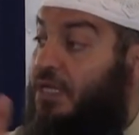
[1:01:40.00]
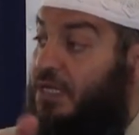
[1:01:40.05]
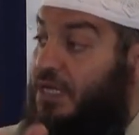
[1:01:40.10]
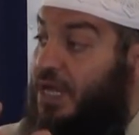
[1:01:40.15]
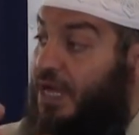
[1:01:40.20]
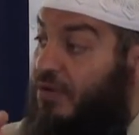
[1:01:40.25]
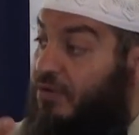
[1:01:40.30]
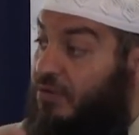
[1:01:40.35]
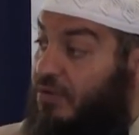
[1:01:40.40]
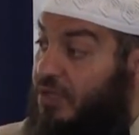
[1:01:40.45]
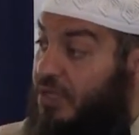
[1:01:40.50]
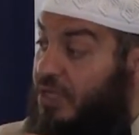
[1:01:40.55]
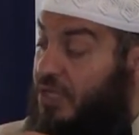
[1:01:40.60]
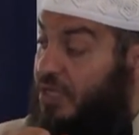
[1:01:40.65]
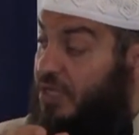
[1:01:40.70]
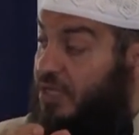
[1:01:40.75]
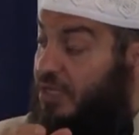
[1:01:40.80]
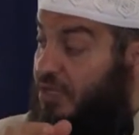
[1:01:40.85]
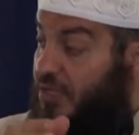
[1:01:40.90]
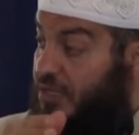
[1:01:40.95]
Now,
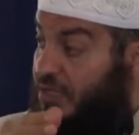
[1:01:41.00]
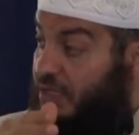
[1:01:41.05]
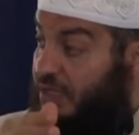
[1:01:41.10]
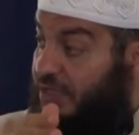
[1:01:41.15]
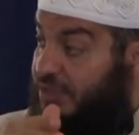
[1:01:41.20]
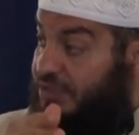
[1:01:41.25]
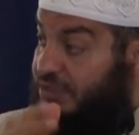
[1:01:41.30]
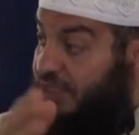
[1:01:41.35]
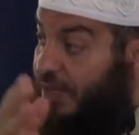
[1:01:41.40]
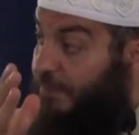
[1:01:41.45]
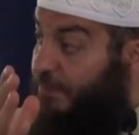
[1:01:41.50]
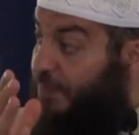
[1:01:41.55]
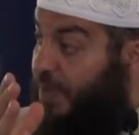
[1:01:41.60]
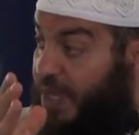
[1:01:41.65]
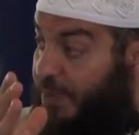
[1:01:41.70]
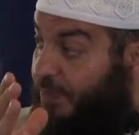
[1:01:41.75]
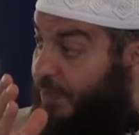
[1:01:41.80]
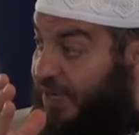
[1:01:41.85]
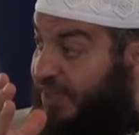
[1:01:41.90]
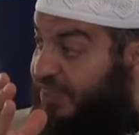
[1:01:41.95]
some
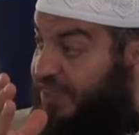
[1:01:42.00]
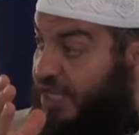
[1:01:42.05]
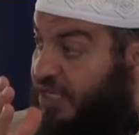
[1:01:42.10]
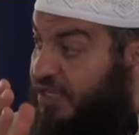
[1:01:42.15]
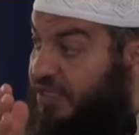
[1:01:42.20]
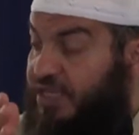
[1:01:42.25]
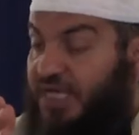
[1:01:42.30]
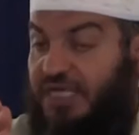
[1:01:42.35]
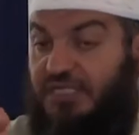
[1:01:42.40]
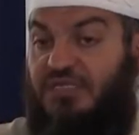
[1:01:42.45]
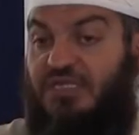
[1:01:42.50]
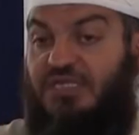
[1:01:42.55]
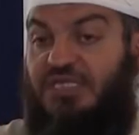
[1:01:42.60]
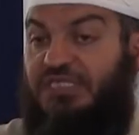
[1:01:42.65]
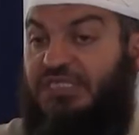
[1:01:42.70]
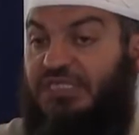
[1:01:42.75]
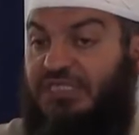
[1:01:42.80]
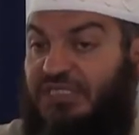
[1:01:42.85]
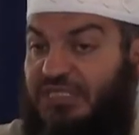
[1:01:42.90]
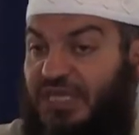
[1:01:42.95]
people think that
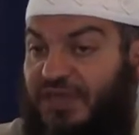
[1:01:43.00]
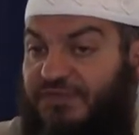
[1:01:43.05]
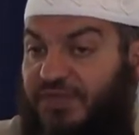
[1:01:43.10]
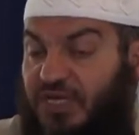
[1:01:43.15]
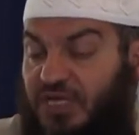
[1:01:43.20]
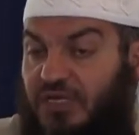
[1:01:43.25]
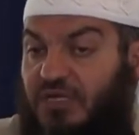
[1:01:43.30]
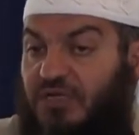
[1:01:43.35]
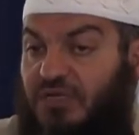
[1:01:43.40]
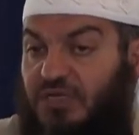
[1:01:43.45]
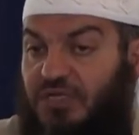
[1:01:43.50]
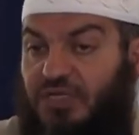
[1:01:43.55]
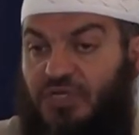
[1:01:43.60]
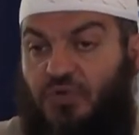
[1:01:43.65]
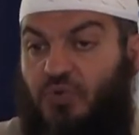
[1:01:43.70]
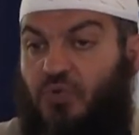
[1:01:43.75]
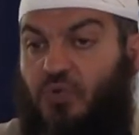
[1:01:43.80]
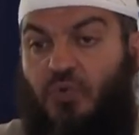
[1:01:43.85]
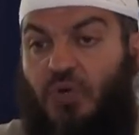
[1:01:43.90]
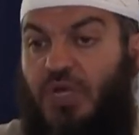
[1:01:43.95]
this is given.
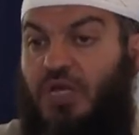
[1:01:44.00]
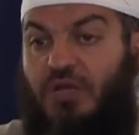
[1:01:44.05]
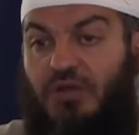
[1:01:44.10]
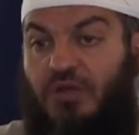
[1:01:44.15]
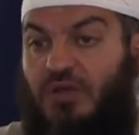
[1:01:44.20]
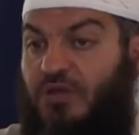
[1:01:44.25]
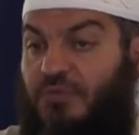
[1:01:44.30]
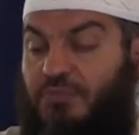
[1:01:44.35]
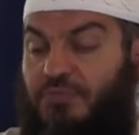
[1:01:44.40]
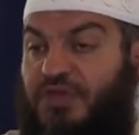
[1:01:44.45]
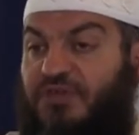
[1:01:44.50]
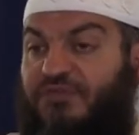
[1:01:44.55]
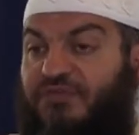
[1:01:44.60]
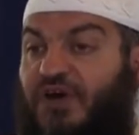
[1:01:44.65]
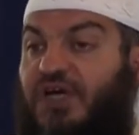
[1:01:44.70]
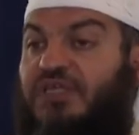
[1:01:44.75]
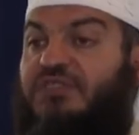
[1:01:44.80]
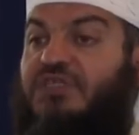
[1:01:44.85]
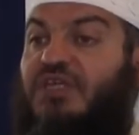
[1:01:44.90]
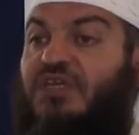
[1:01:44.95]
You will be
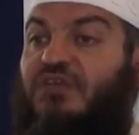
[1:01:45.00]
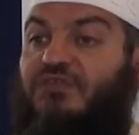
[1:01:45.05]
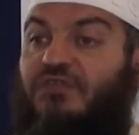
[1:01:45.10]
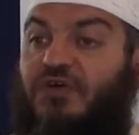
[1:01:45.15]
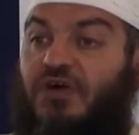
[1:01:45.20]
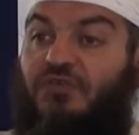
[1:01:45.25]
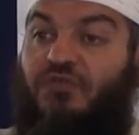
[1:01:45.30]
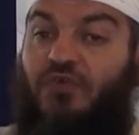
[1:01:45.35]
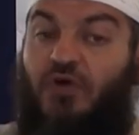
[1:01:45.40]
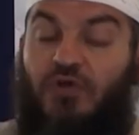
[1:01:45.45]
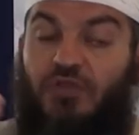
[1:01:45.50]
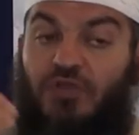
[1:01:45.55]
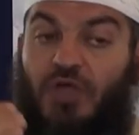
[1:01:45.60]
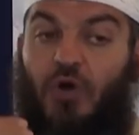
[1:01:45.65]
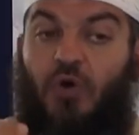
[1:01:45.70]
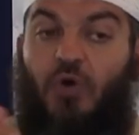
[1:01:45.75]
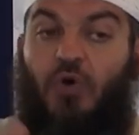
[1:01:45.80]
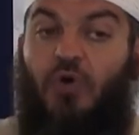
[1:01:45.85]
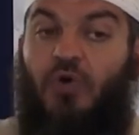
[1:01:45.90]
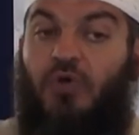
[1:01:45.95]
fasting for
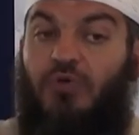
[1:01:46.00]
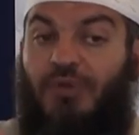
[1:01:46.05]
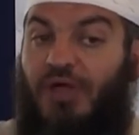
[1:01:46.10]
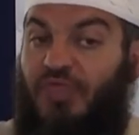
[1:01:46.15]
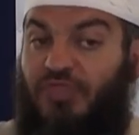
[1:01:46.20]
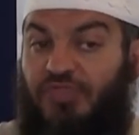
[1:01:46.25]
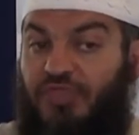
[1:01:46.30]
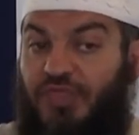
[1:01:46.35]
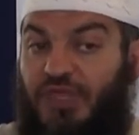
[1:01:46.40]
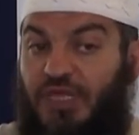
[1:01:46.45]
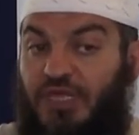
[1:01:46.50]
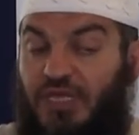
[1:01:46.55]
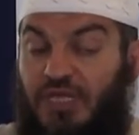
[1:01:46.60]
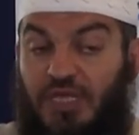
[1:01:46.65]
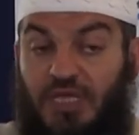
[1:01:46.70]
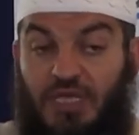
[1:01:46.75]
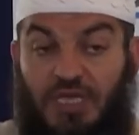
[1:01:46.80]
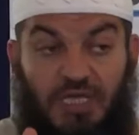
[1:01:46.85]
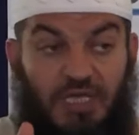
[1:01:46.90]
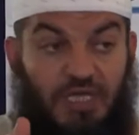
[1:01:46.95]
the whole month.
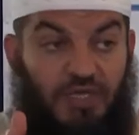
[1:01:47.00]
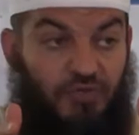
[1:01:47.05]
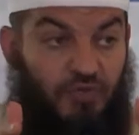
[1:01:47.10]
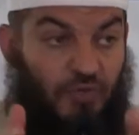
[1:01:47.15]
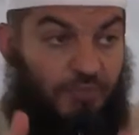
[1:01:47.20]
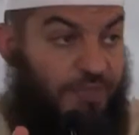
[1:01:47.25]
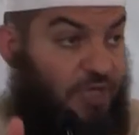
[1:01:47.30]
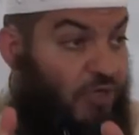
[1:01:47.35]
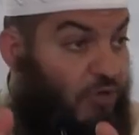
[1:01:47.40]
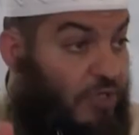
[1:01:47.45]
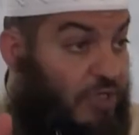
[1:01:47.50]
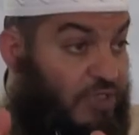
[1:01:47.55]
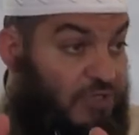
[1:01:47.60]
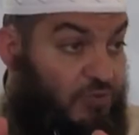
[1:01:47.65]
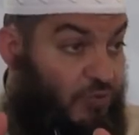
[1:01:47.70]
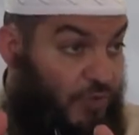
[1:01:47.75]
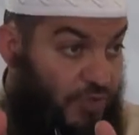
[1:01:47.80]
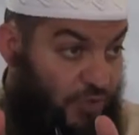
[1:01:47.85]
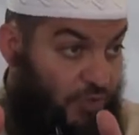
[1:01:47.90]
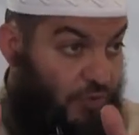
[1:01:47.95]
To be
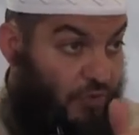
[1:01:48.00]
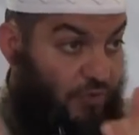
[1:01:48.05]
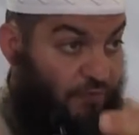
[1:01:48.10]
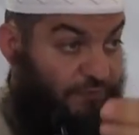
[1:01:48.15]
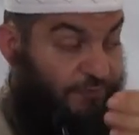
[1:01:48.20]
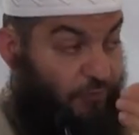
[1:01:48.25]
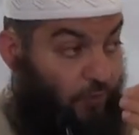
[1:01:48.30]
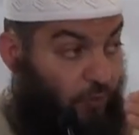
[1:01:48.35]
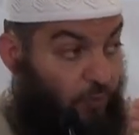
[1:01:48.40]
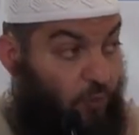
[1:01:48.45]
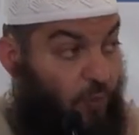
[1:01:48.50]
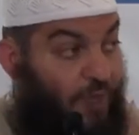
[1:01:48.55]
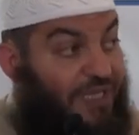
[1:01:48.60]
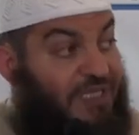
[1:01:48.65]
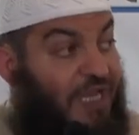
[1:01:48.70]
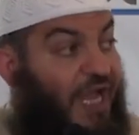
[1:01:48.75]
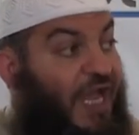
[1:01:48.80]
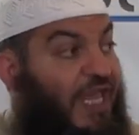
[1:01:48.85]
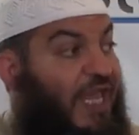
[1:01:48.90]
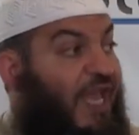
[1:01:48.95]
honest with you, from
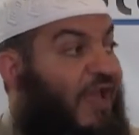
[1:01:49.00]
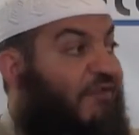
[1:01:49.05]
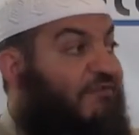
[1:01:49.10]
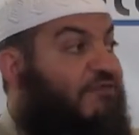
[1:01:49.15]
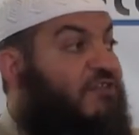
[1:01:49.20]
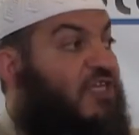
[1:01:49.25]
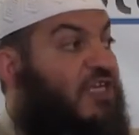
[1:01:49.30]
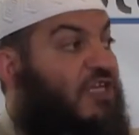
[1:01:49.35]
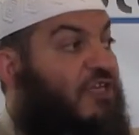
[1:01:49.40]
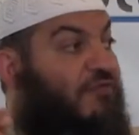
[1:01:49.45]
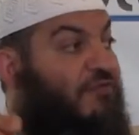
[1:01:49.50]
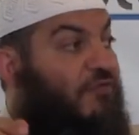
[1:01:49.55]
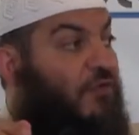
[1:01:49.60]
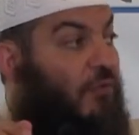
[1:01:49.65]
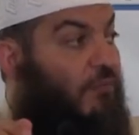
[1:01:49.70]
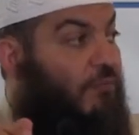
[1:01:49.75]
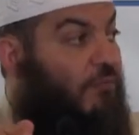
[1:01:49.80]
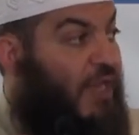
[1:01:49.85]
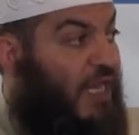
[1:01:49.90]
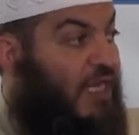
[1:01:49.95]
what I have seen
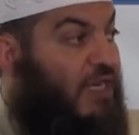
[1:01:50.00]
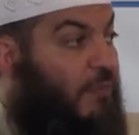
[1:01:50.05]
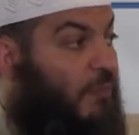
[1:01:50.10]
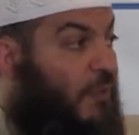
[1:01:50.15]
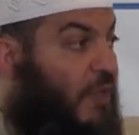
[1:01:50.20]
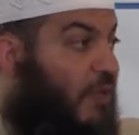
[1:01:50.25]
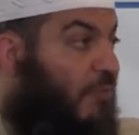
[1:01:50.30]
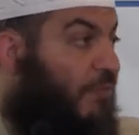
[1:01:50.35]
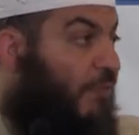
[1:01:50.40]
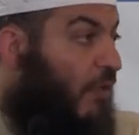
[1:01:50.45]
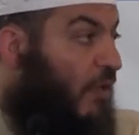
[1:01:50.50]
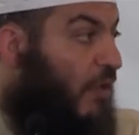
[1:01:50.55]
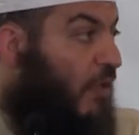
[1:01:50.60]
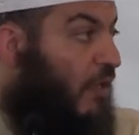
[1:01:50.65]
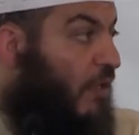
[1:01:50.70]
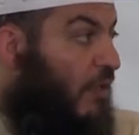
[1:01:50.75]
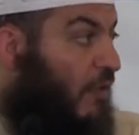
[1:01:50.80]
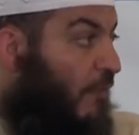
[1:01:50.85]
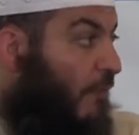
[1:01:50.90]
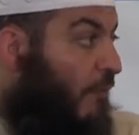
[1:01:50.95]
from many
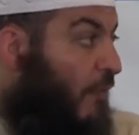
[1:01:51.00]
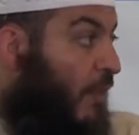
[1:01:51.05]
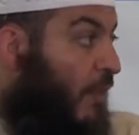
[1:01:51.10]
people,